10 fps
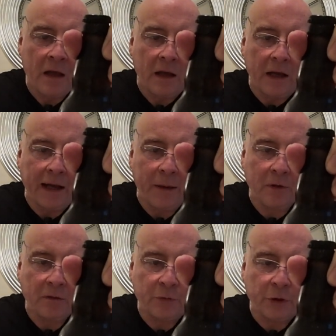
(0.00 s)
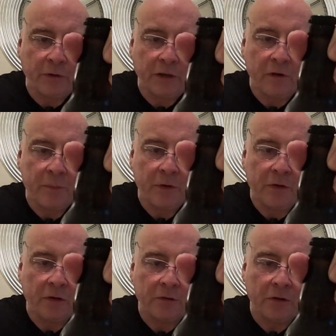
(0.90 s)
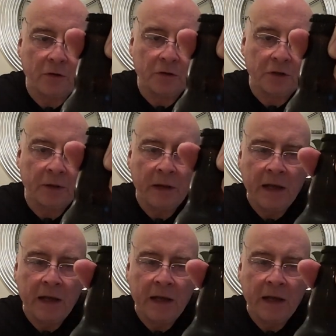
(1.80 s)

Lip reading: Hambleton Brewery, Ripon, North Yorkshire.